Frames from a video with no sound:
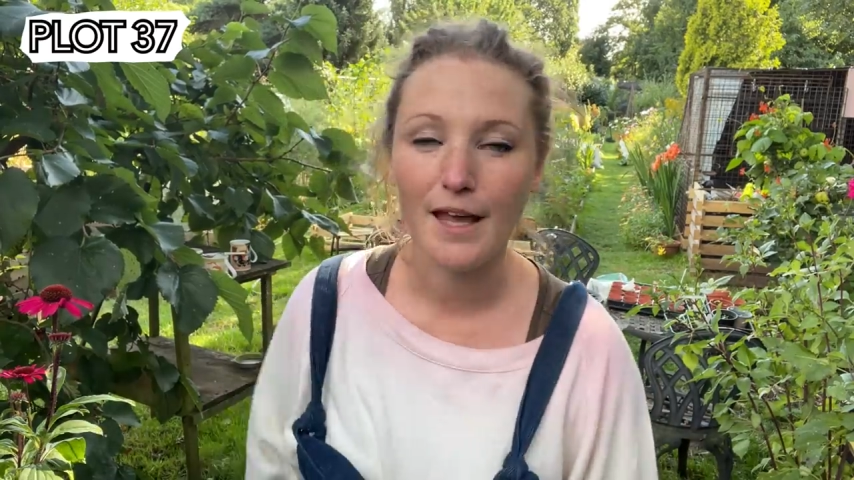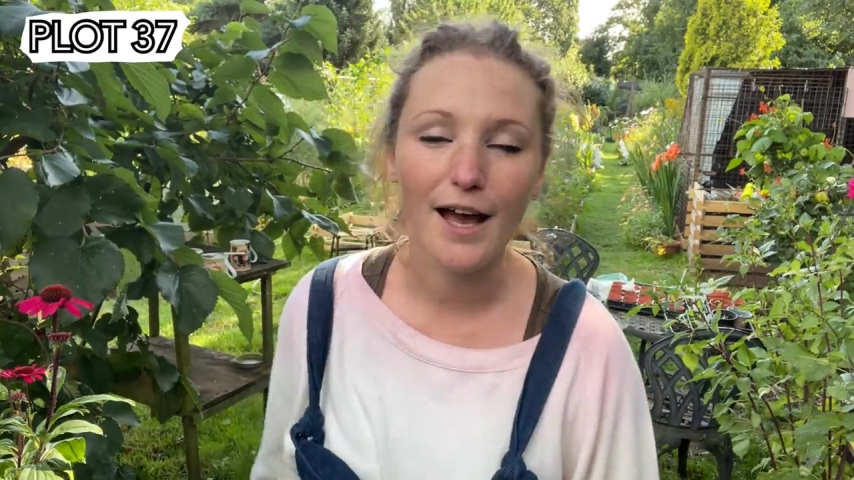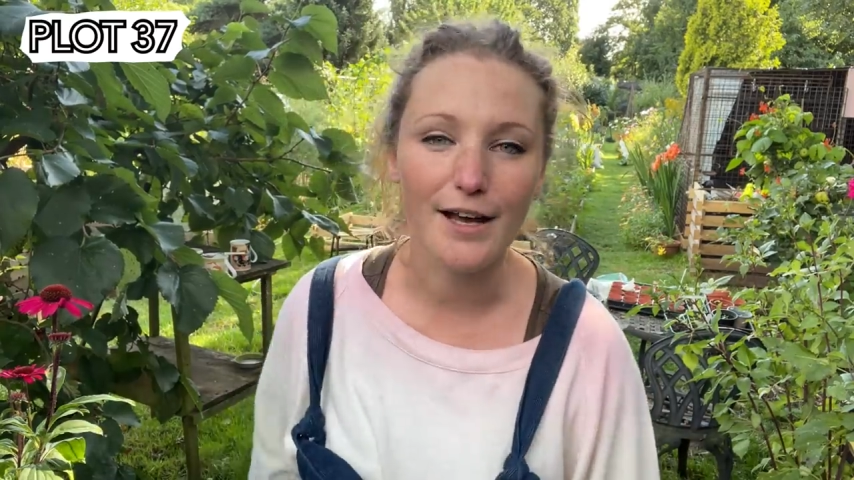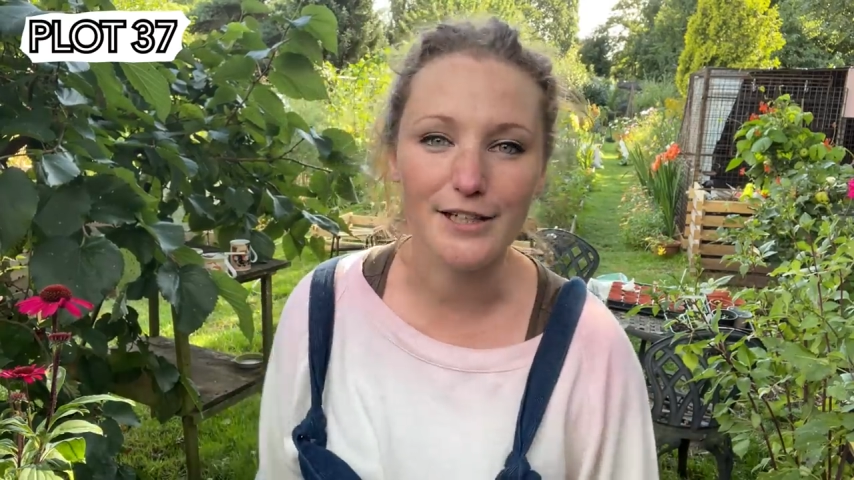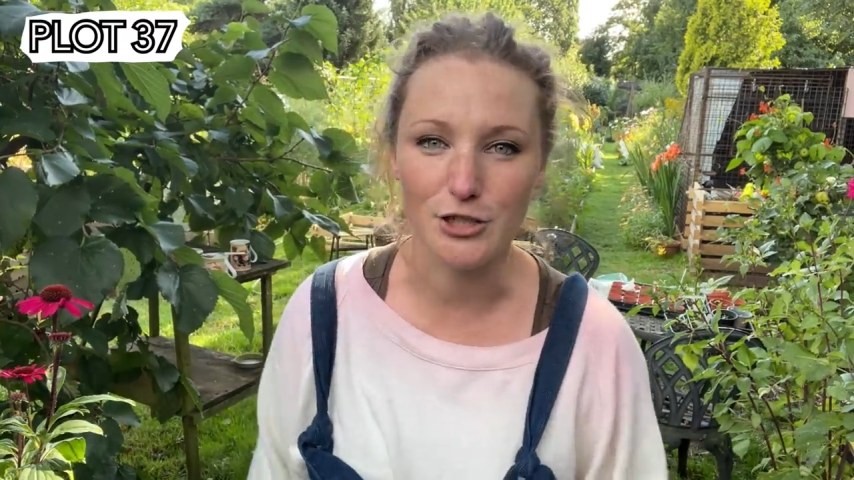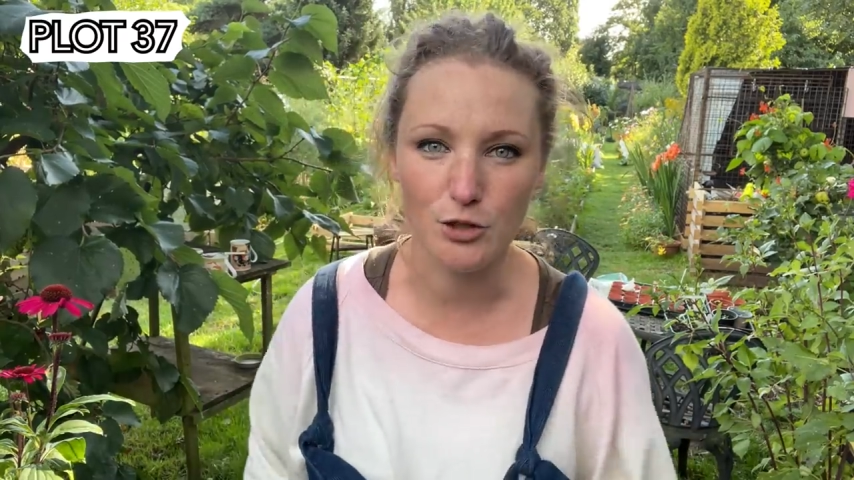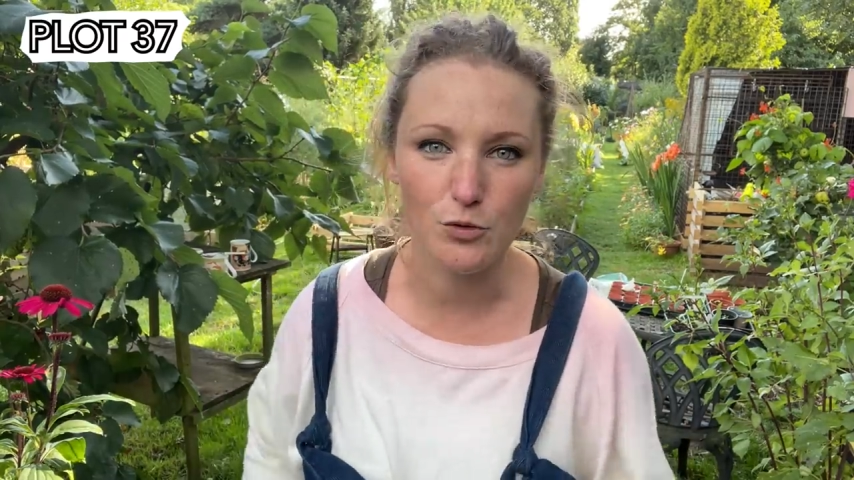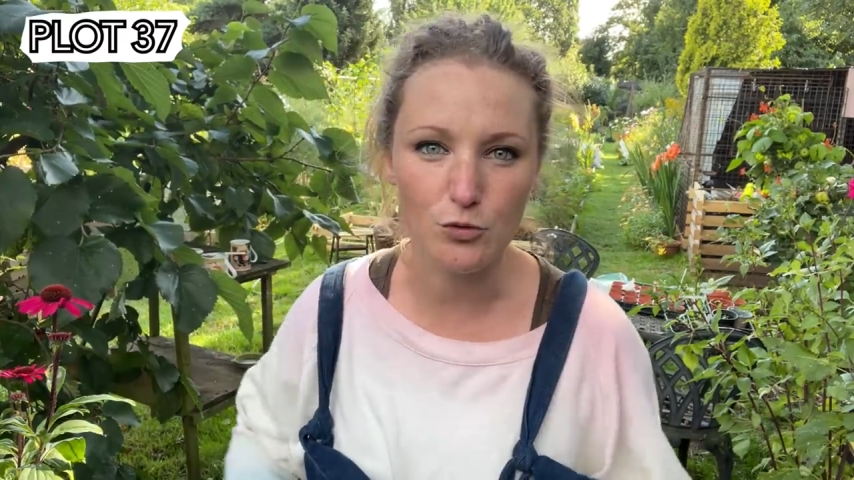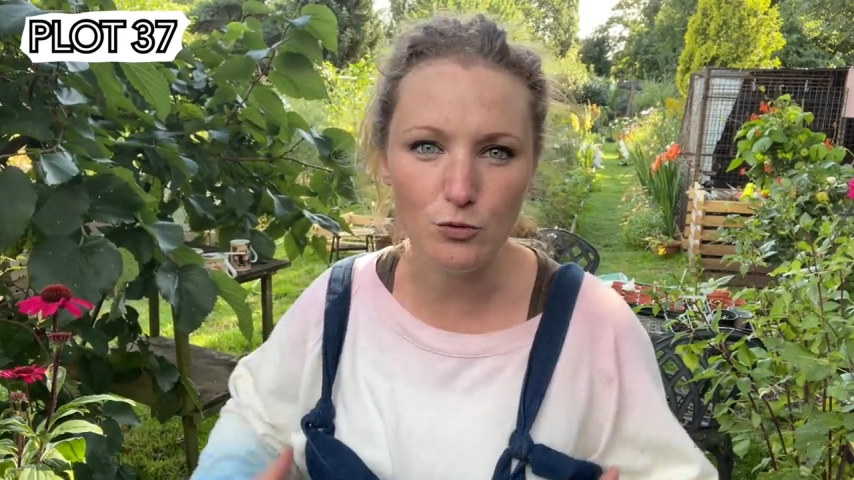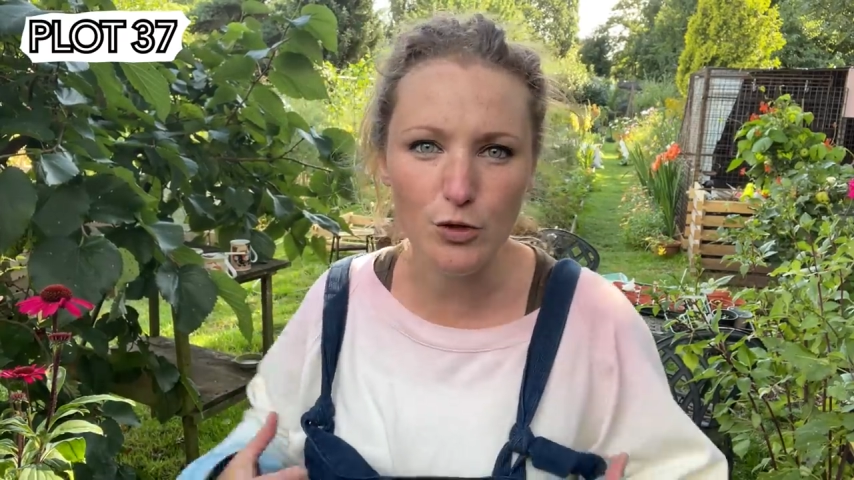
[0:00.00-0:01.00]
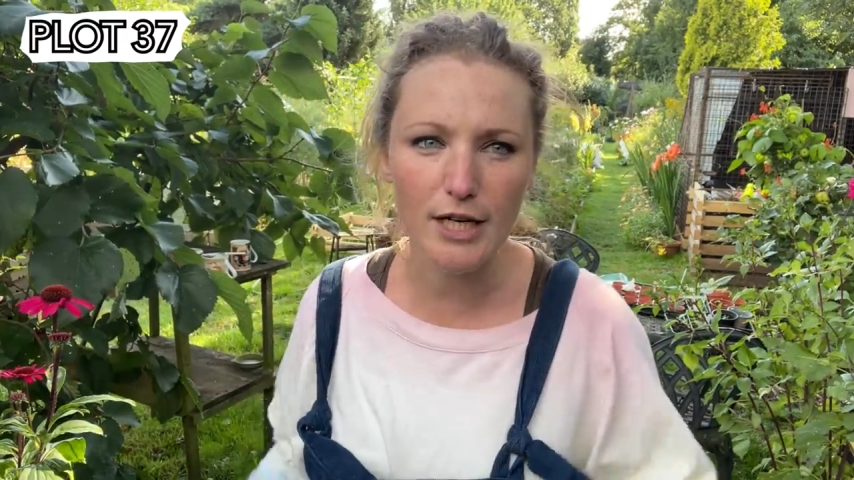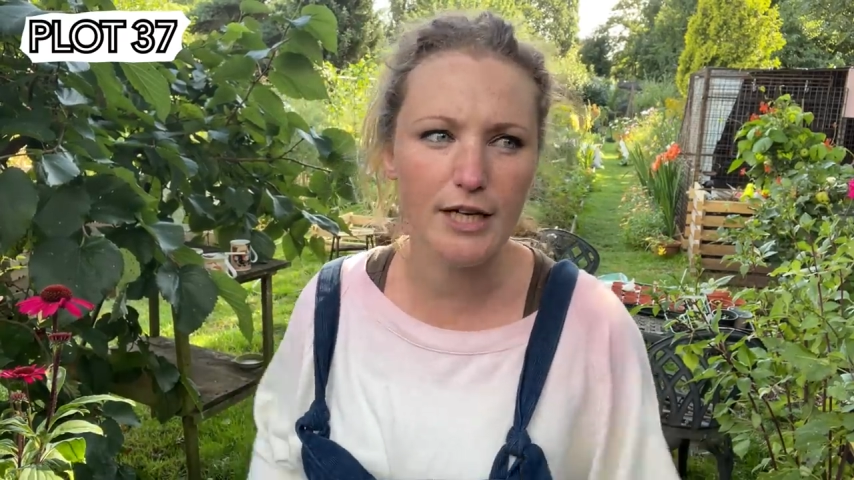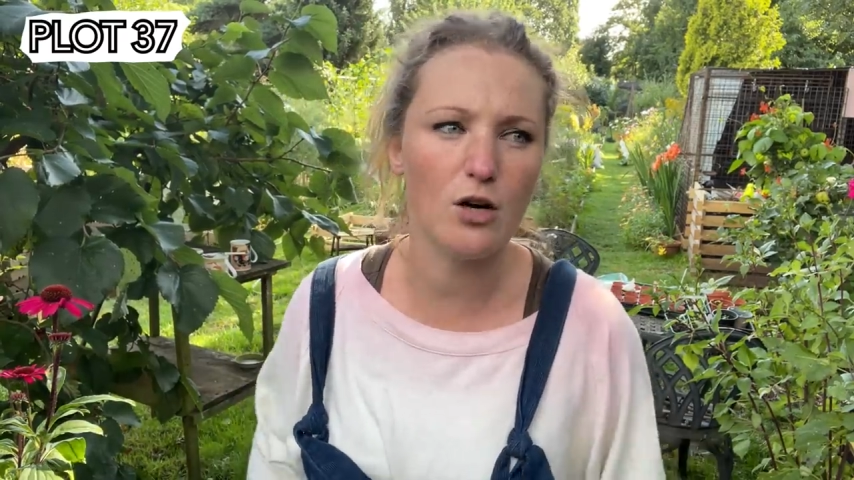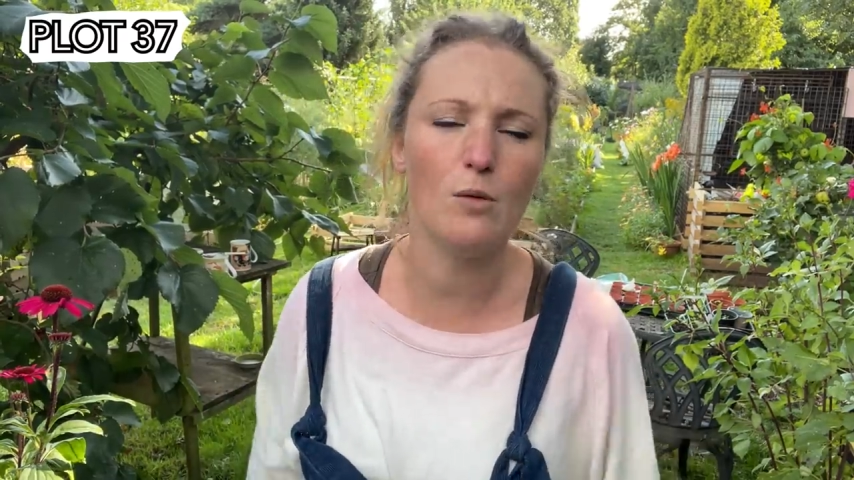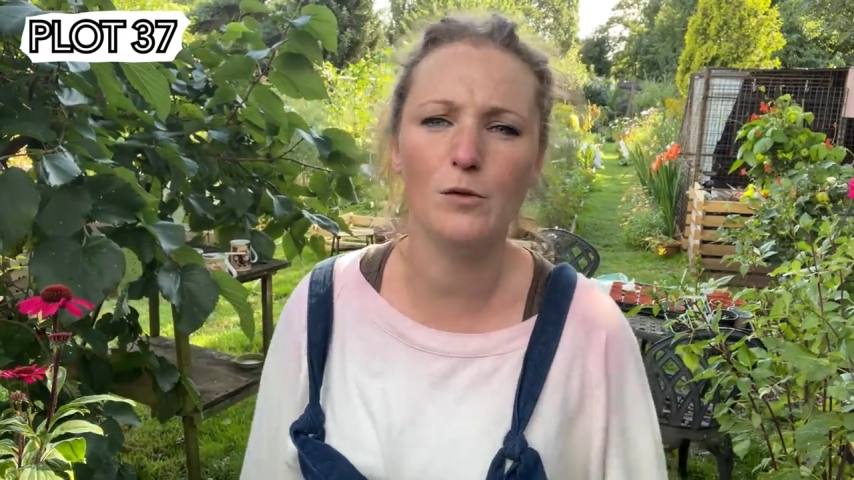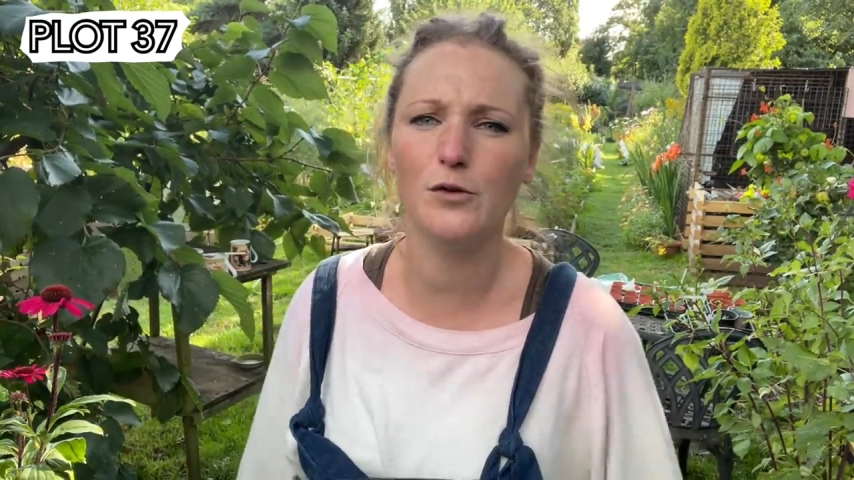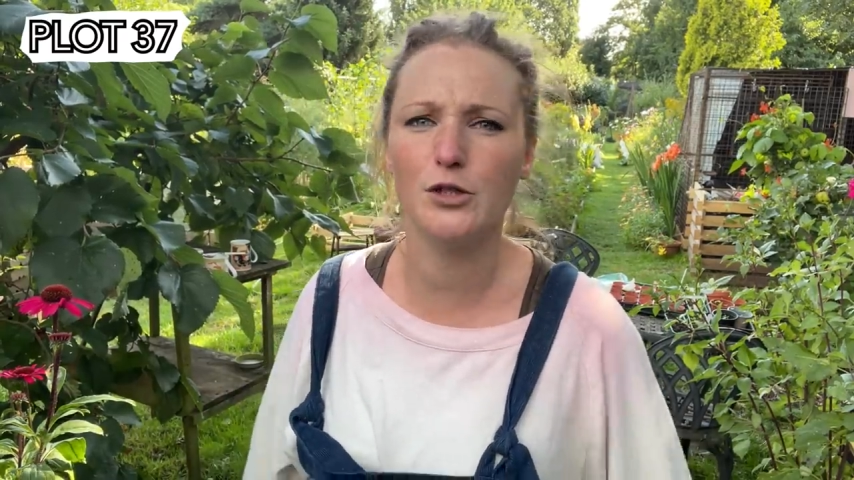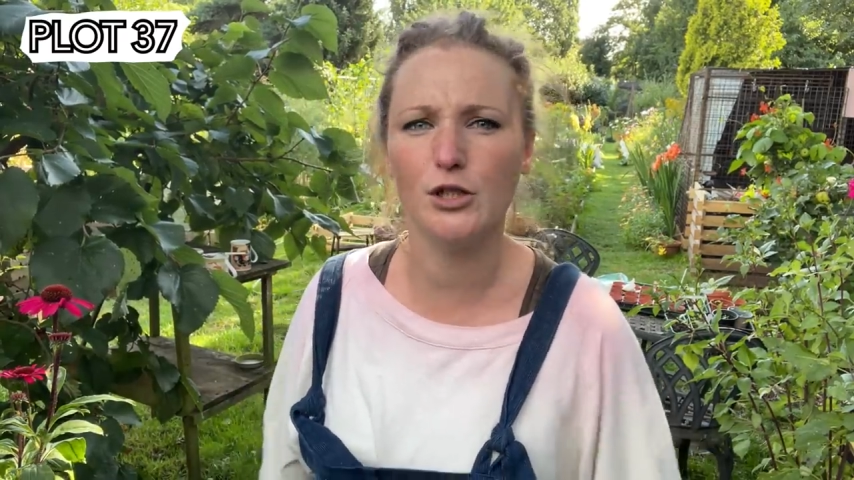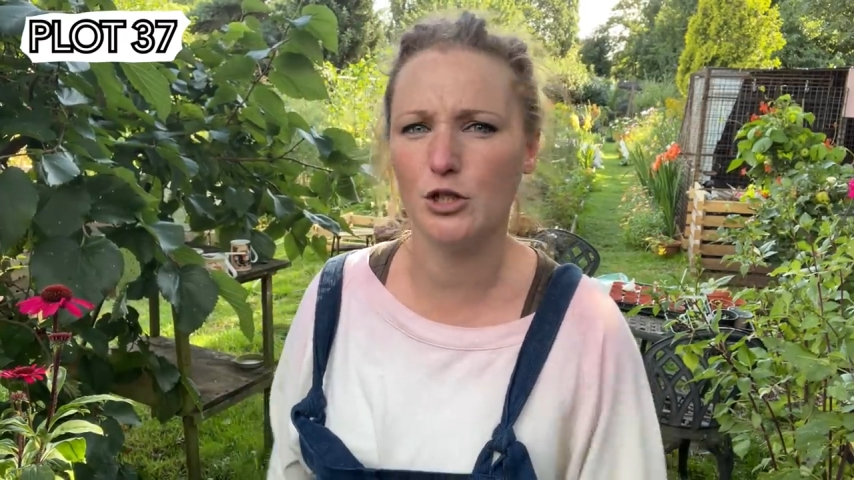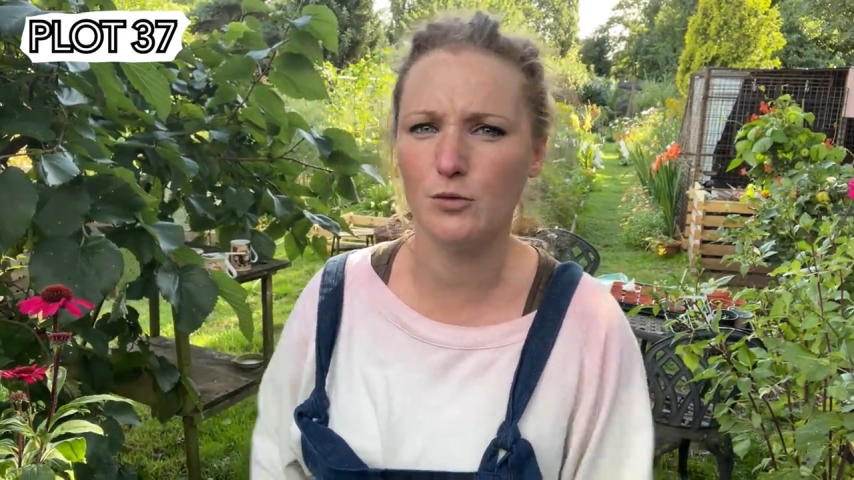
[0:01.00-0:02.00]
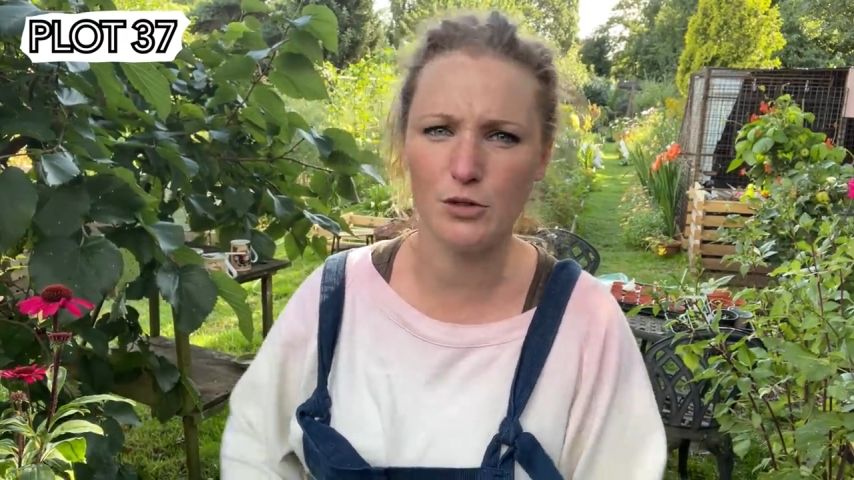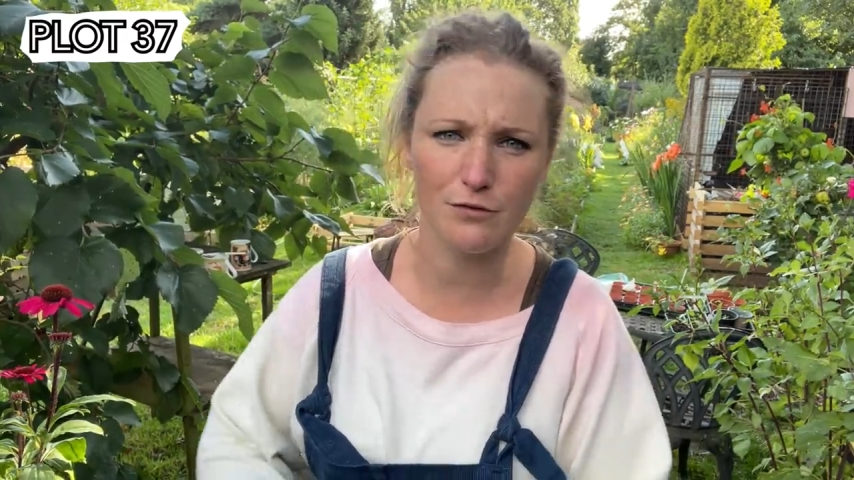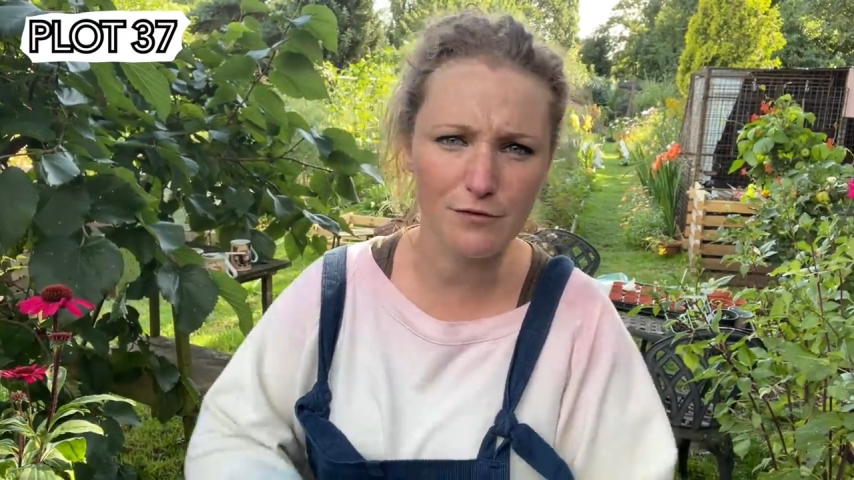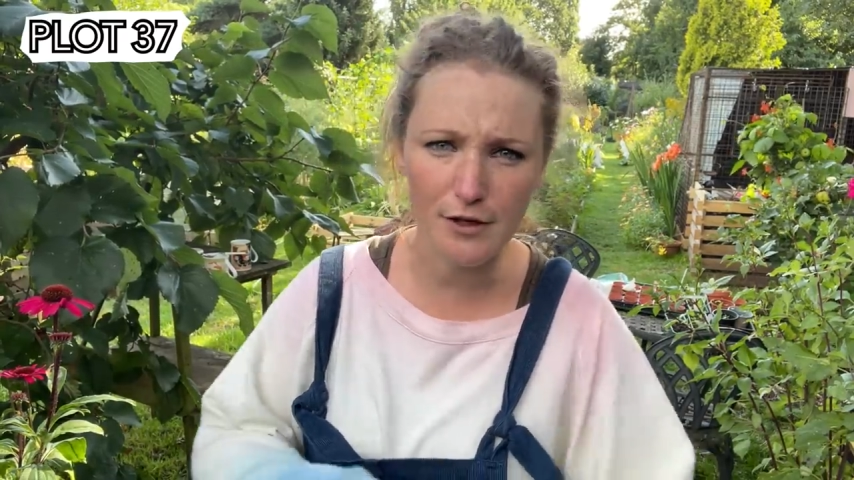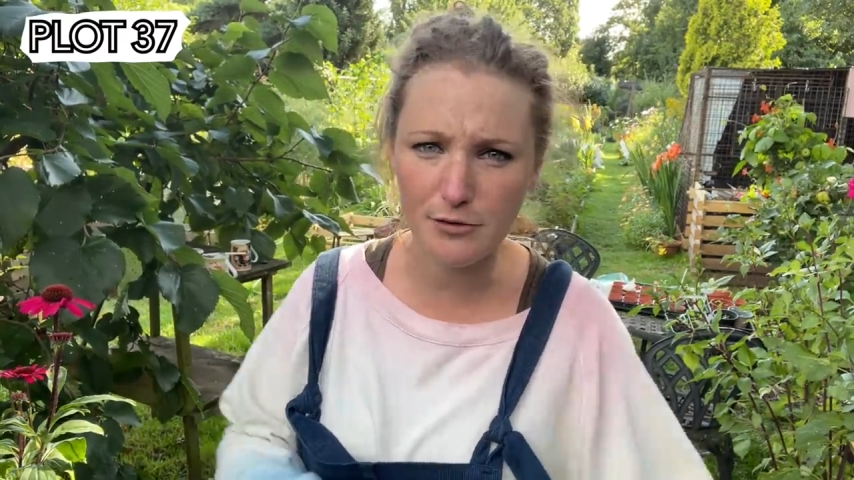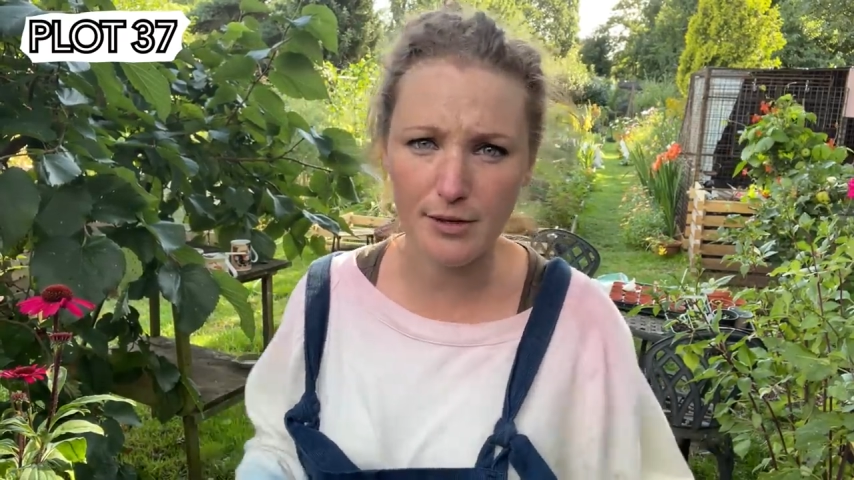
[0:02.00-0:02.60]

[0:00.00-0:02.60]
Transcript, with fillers: Uh, yes, yeah, she was really confident and she was the first